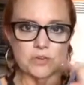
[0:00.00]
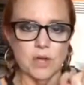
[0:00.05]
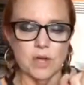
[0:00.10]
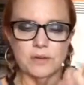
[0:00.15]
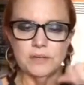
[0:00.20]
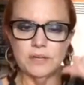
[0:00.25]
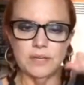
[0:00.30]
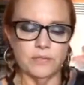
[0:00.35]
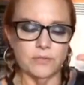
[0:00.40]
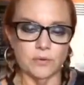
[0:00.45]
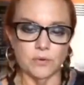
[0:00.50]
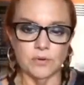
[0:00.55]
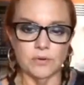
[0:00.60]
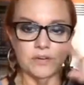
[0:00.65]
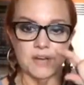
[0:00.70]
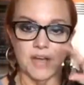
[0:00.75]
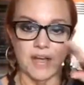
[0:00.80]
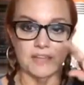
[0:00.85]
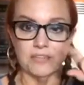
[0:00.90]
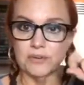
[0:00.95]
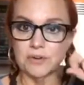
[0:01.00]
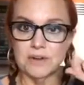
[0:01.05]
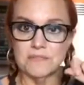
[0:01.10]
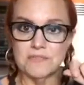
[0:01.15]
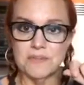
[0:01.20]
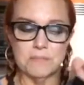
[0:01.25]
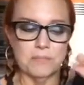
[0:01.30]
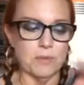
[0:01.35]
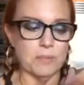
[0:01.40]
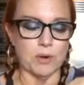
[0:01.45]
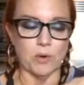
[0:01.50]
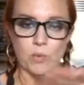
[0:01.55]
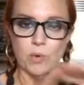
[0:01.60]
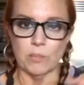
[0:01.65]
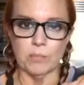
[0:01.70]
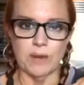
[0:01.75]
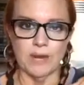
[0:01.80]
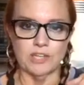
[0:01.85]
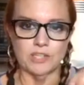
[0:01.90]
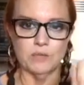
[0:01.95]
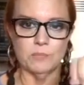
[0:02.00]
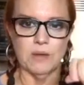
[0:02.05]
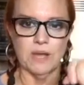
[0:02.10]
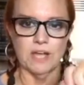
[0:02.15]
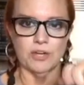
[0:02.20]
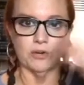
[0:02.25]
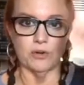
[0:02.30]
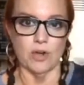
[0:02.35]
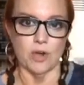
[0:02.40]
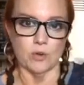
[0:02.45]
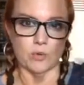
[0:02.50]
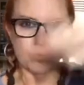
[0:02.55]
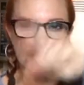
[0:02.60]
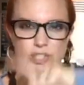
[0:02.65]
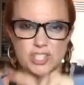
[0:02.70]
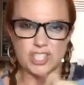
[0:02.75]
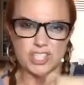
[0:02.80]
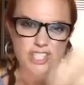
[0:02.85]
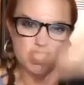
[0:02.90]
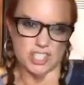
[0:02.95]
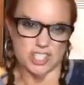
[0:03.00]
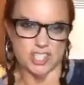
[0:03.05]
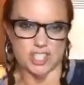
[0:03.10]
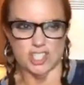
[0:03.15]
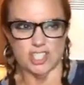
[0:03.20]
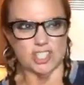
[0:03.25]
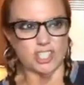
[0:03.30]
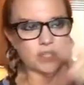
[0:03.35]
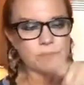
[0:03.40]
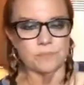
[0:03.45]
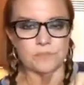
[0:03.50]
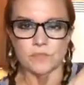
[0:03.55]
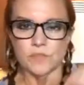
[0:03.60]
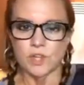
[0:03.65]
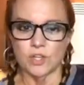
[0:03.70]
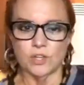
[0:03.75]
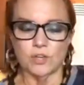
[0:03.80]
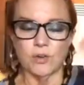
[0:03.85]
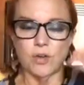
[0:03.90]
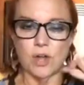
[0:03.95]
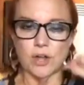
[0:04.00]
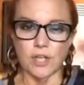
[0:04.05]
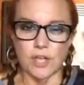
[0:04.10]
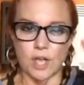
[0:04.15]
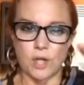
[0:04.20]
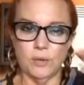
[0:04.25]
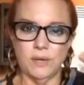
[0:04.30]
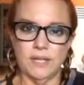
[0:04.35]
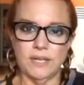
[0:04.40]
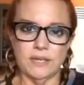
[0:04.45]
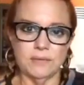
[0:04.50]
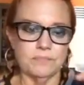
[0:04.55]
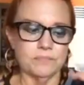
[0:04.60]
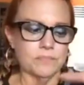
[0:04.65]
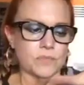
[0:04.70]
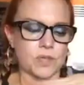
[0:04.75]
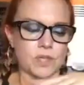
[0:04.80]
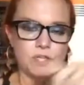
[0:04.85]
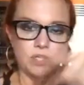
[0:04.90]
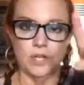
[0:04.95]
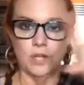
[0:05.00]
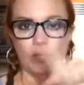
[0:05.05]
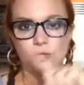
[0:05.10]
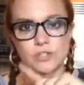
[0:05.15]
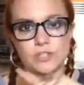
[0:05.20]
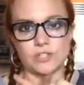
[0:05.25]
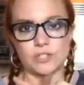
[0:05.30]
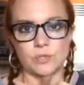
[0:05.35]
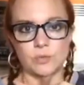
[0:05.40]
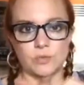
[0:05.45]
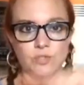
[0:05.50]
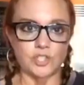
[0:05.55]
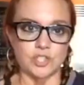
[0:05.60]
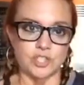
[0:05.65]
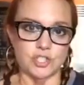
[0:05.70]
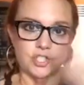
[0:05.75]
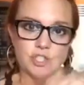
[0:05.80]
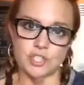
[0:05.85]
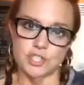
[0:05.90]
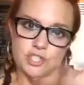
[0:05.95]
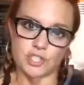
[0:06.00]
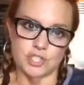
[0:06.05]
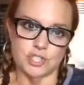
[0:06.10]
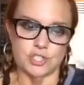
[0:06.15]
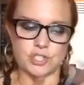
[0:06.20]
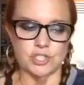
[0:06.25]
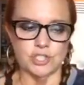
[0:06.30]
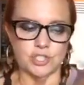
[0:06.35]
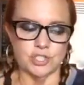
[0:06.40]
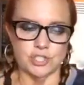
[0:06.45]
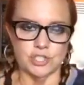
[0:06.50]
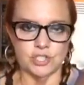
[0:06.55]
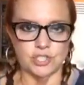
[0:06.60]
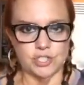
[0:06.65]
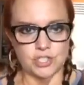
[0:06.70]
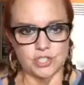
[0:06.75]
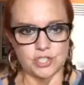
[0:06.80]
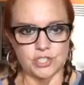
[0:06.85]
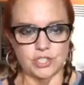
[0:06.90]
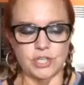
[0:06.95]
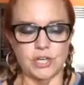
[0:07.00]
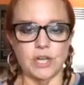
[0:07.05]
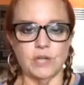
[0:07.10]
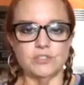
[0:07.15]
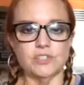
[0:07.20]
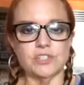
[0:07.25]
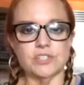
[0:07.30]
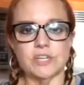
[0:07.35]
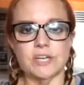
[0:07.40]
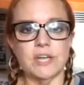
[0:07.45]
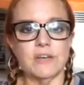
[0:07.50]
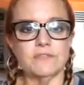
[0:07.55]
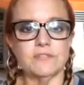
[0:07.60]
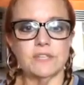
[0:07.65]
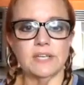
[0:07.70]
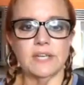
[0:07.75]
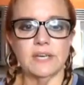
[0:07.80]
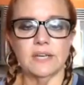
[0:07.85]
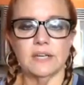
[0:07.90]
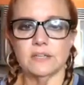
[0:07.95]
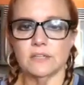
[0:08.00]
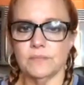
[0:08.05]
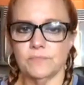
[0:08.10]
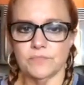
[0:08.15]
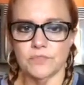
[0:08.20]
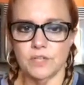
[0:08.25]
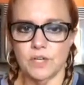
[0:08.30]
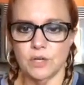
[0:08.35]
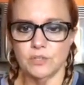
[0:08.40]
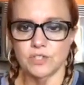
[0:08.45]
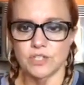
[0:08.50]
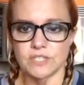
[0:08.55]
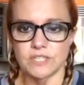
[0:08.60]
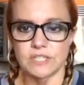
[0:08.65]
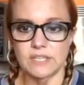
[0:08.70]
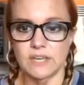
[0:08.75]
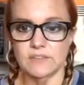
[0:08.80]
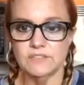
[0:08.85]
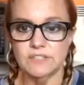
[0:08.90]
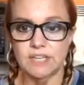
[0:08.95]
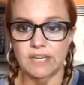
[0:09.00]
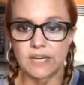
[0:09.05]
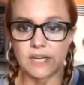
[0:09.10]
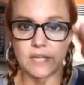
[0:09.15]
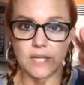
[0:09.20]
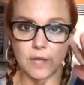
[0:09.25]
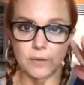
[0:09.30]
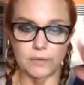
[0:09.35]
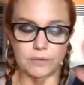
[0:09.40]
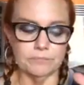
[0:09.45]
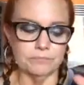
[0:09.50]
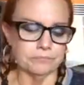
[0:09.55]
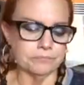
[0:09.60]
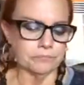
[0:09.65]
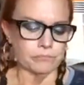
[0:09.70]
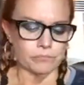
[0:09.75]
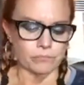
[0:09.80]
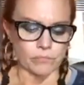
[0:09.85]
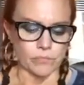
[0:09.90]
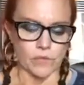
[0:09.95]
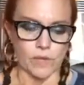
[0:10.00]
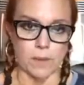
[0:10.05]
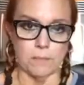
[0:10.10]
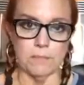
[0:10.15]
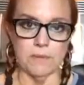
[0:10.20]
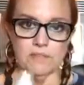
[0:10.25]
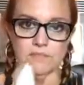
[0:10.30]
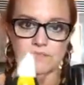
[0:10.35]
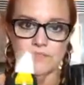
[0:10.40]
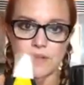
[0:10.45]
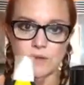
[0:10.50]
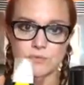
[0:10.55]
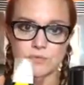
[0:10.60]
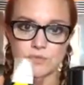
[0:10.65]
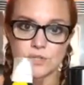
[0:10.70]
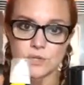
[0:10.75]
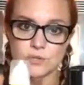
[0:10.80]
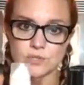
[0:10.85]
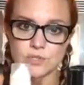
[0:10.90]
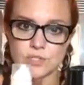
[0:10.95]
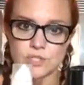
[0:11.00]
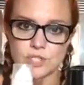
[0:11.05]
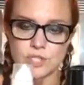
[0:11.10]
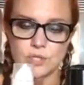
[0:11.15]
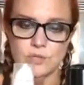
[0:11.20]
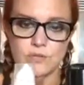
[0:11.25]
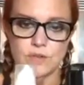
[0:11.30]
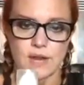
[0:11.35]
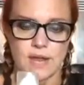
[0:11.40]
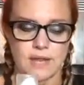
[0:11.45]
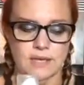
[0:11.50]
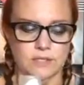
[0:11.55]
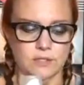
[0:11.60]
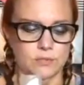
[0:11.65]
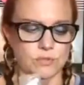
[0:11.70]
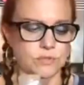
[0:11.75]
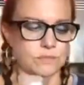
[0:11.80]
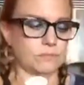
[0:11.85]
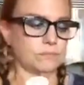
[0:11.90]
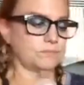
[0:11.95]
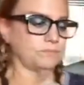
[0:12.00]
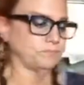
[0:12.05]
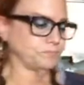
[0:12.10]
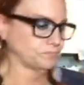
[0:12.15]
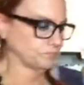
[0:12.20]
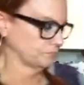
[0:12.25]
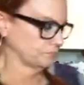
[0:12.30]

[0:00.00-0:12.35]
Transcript: You're not neither neither of them, no matter what brand you buy. You're not you're not coating it. You know, you're just doing you know, just enough to get it, you know, just enough to get it coated. Um, but those are the two that I use.